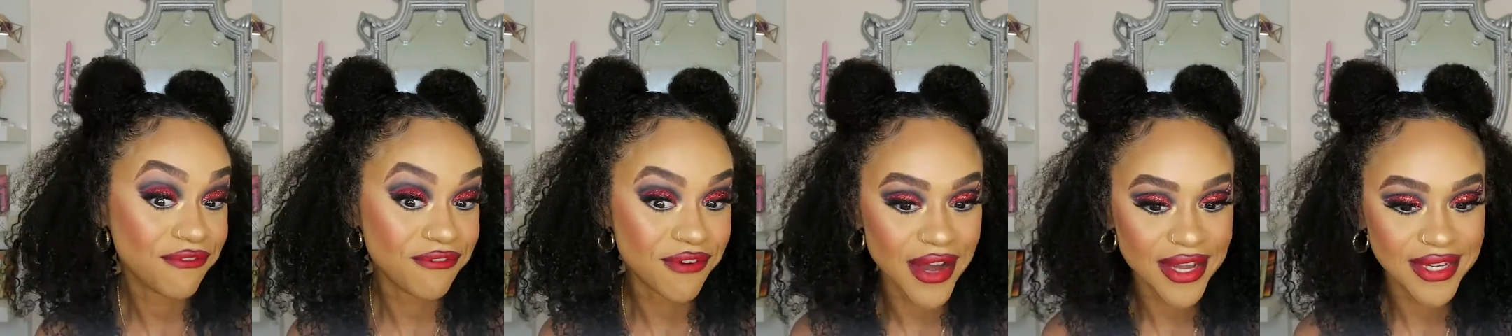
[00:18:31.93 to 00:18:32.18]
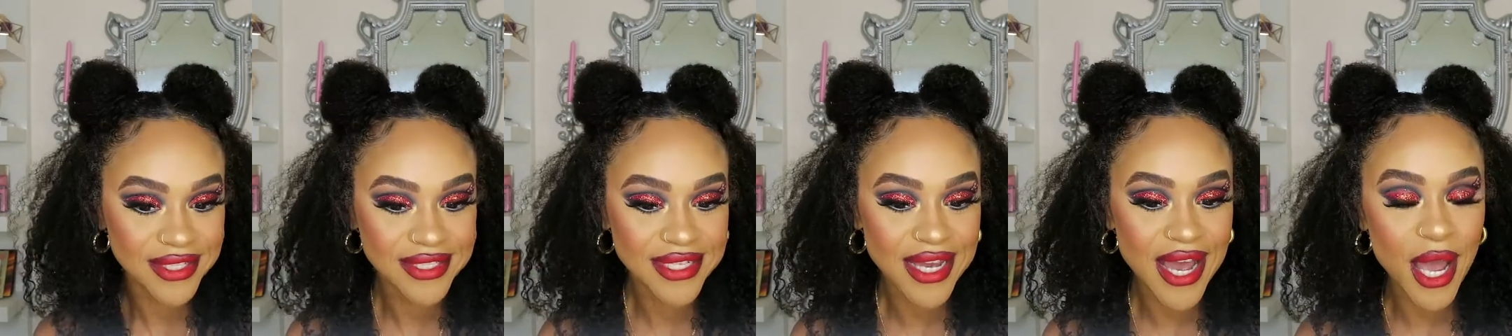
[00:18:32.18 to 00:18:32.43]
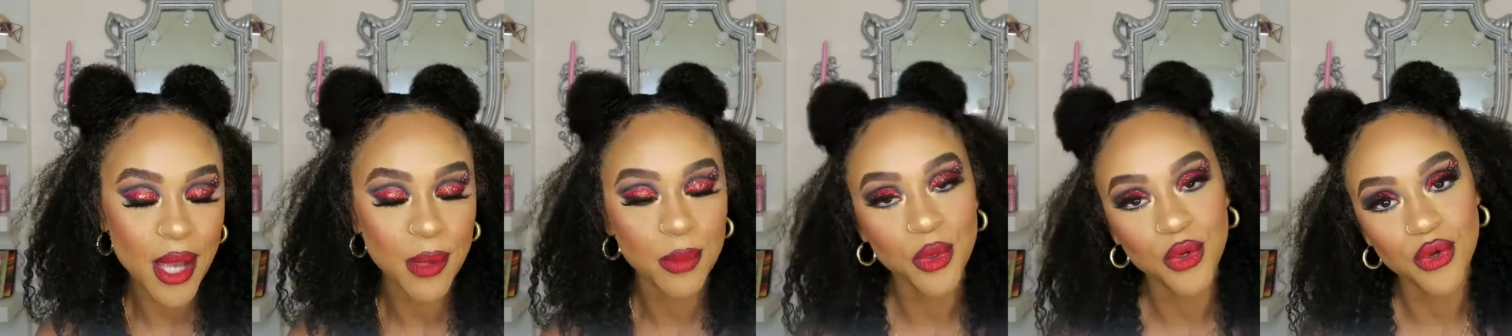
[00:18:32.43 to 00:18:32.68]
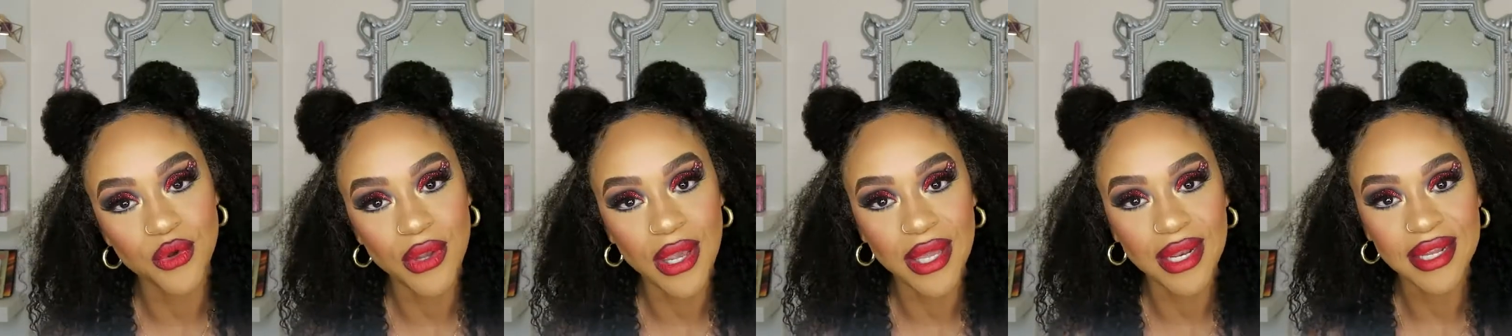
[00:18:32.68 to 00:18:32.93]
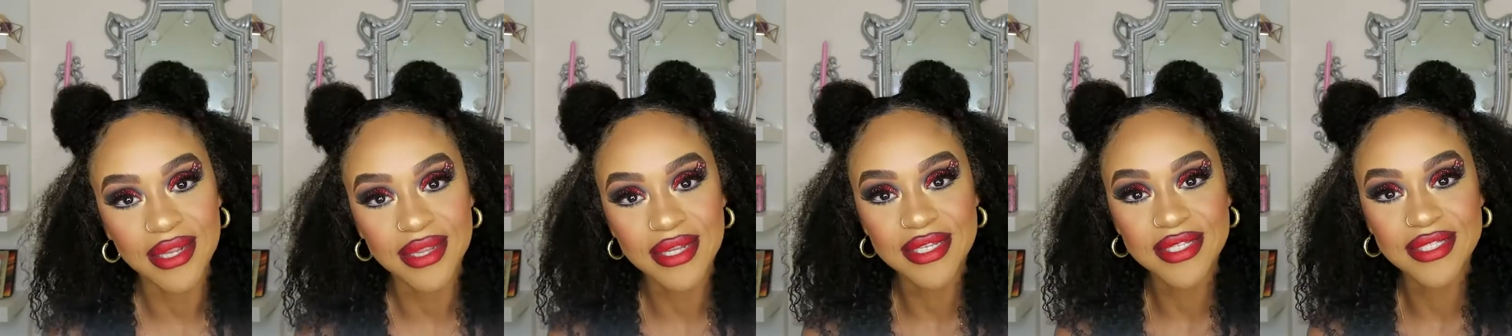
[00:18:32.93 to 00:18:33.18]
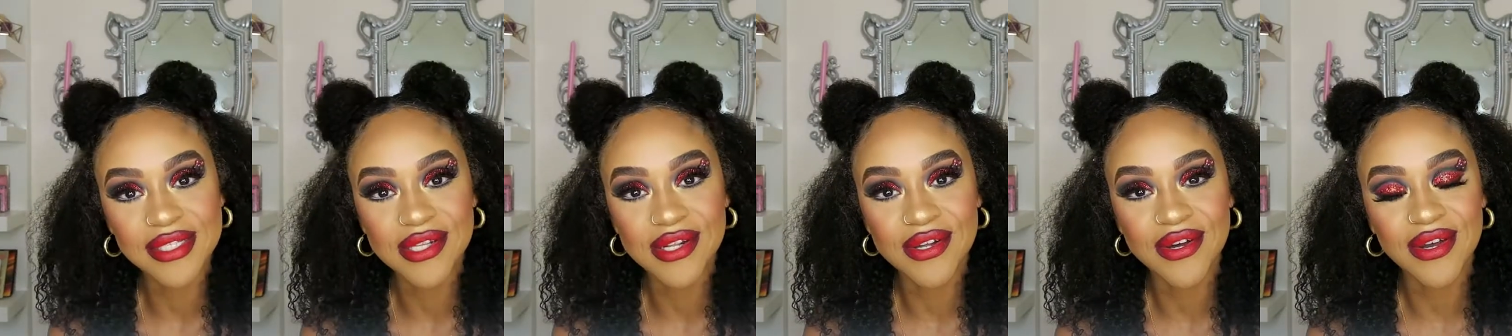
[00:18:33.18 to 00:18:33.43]
fun time creating
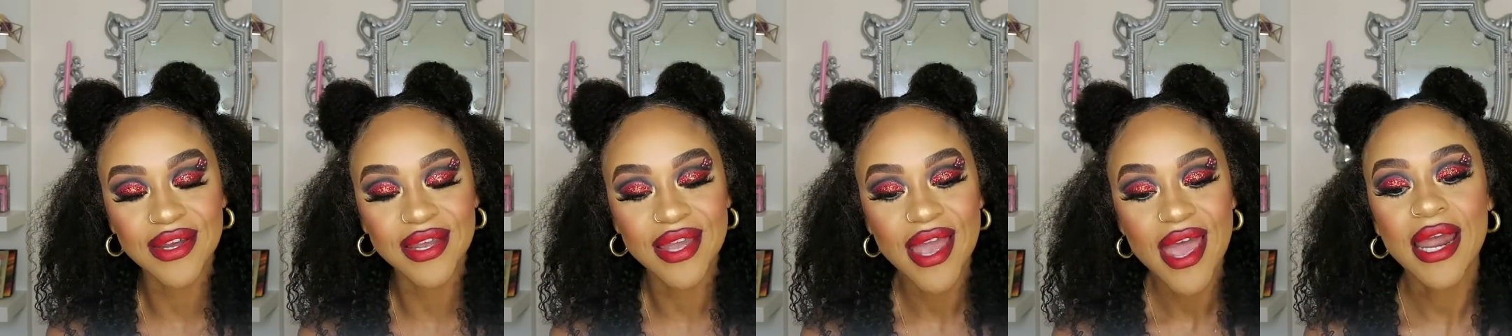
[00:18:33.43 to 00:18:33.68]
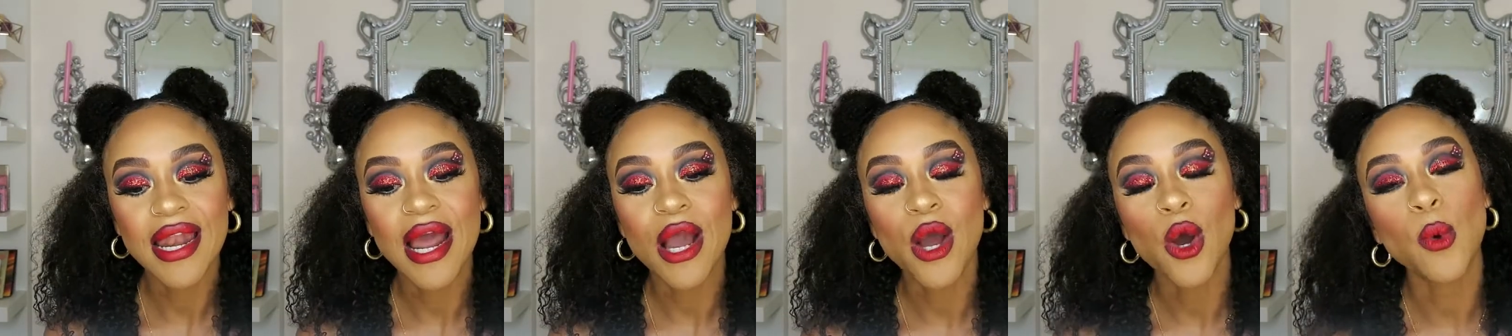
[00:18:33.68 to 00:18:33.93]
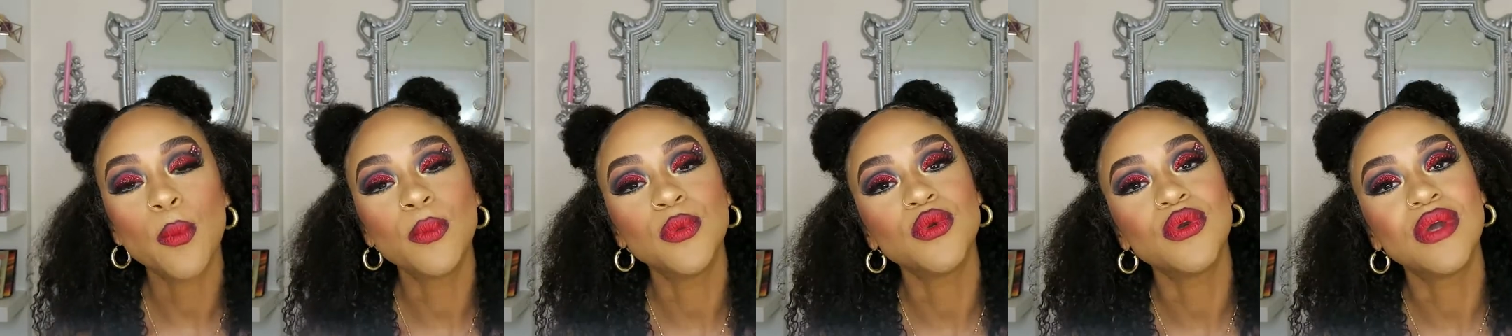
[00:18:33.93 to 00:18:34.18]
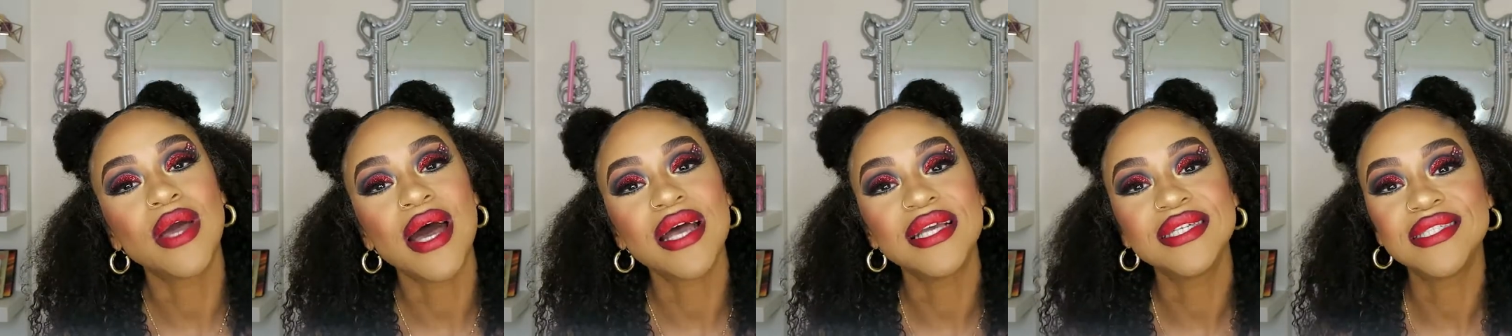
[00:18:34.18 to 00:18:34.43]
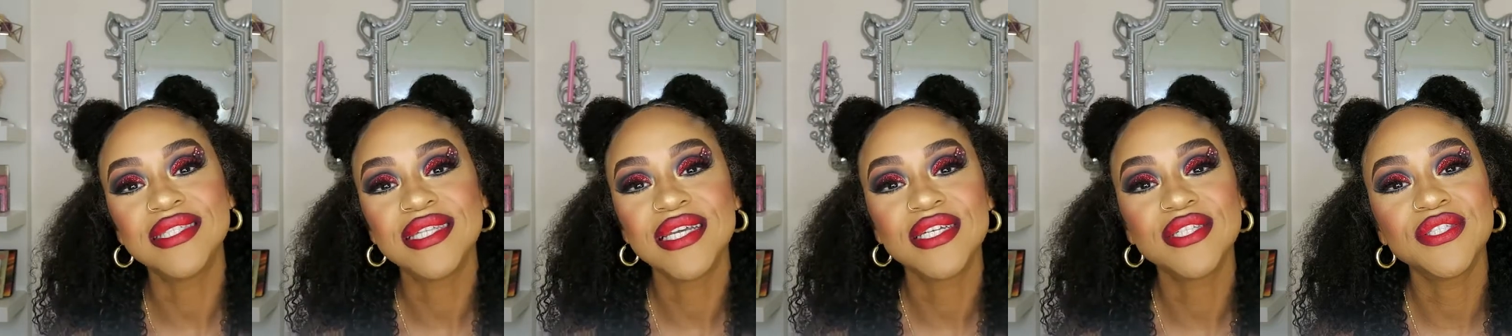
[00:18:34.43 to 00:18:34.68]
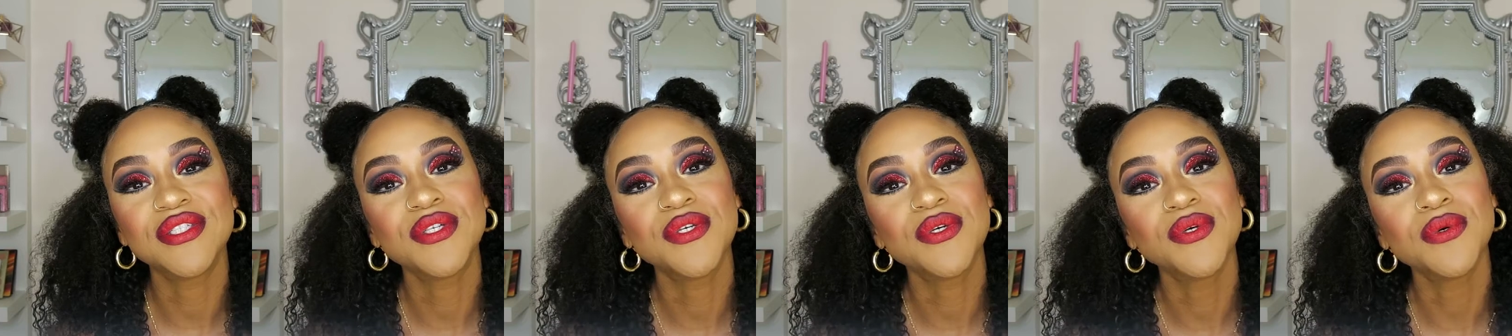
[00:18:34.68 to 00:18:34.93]
this look and I hope you guys
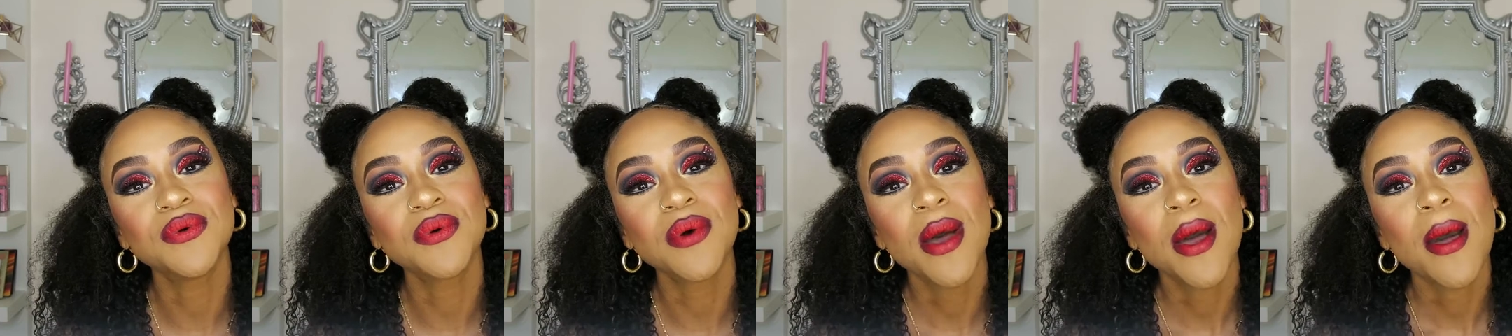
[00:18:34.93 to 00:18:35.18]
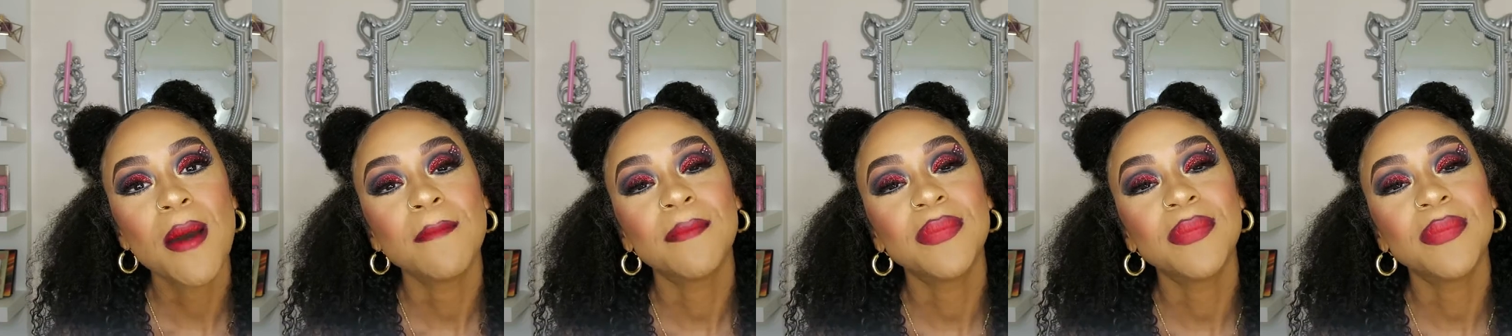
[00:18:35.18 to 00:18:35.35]
did too.